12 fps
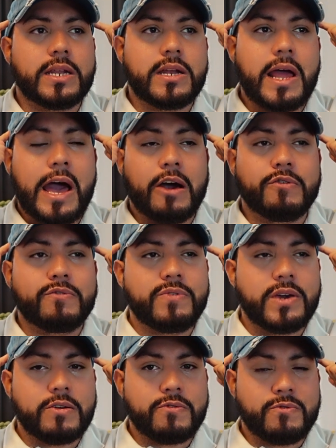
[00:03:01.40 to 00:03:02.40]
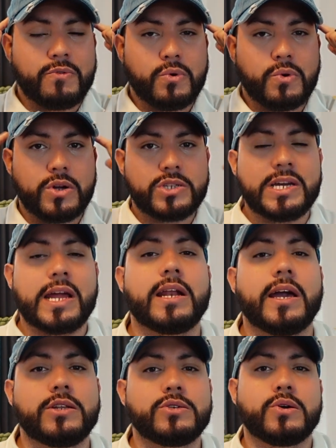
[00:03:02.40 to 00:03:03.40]
an outfit for Chad and
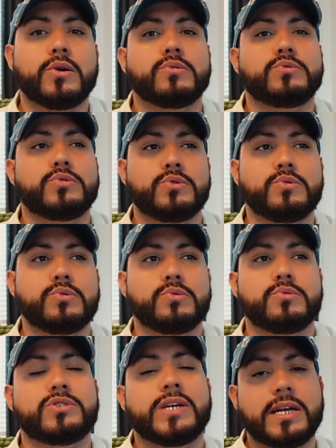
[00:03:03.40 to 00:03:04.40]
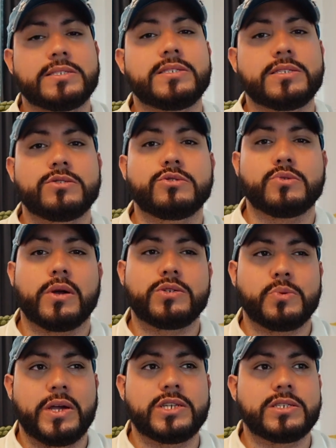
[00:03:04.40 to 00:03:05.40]
I to go to Chad's sister's
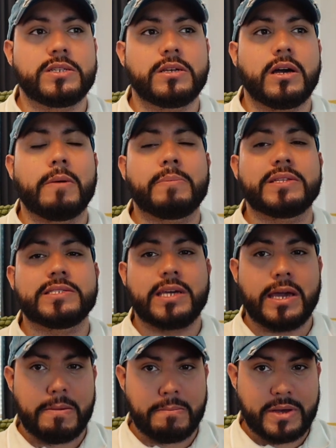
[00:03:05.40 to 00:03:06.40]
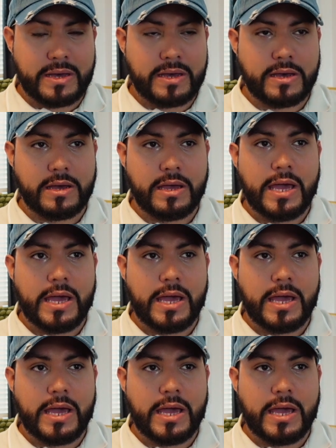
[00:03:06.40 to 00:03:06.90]
graduation up in Tampa.